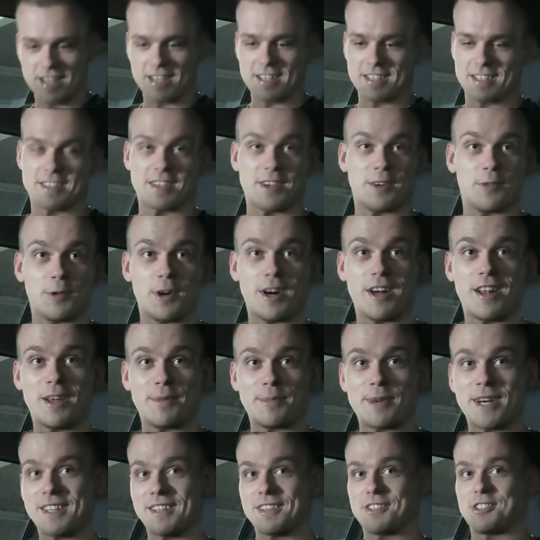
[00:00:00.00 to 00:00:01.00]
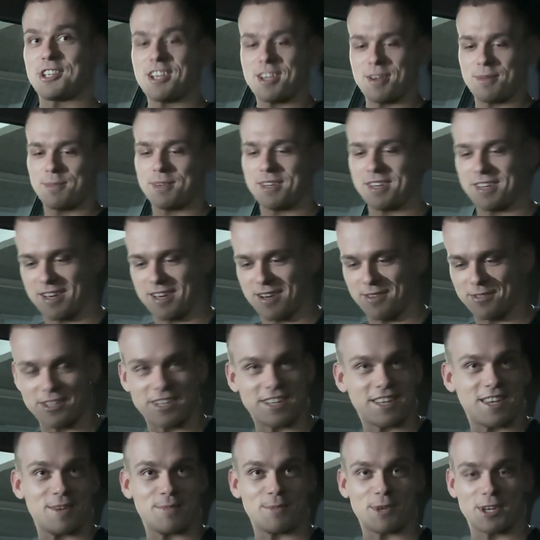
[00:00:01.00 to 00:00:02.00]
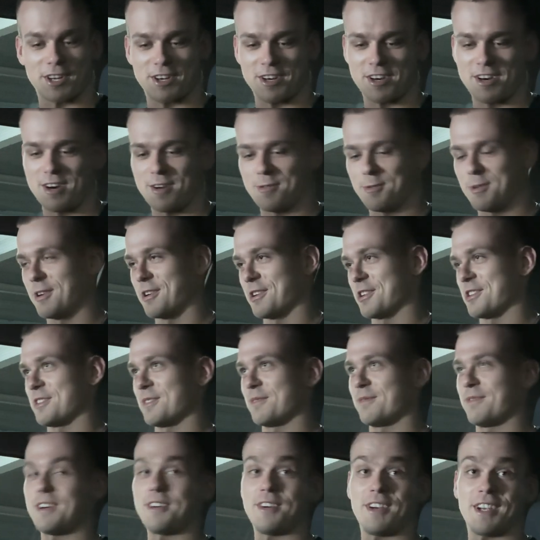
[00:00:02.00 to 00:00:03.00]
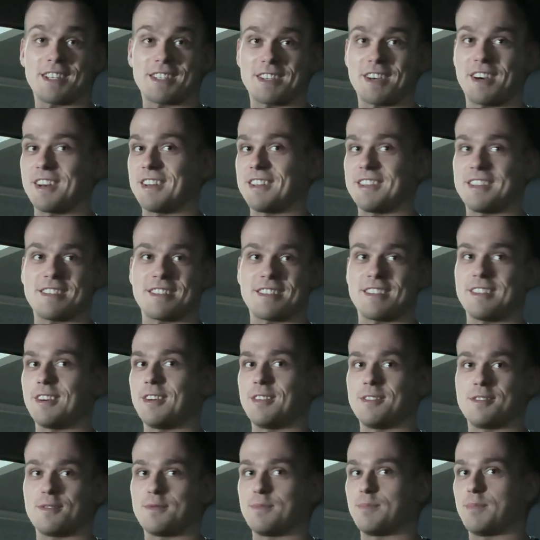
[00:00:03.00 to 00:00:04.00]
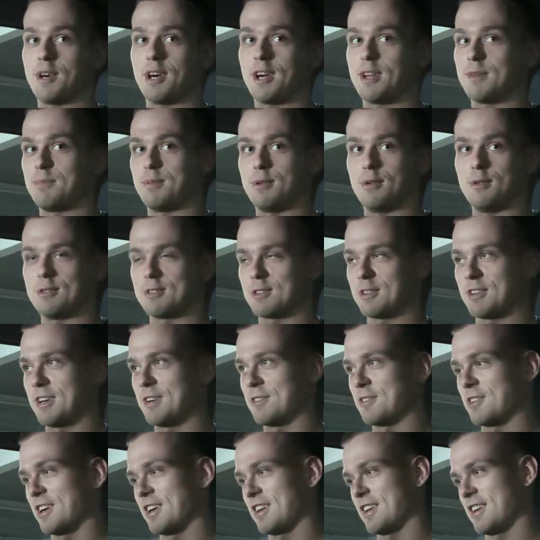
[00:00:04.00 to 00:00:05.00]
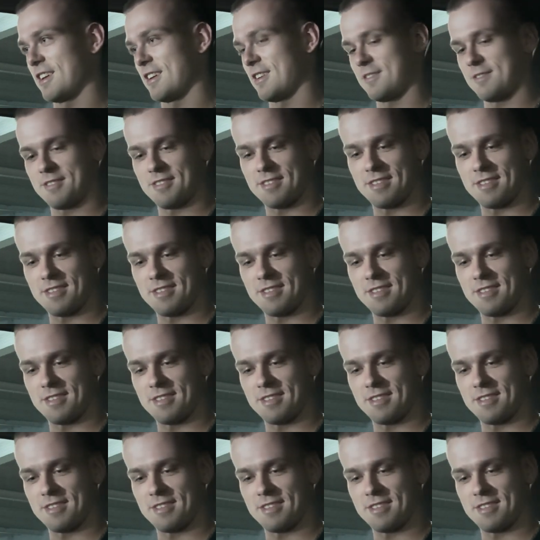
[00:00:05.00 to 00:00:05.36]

So while I'm at the gym, I'm gonna get my car washed. I'm very excited. There's loads of bird poos on it right now.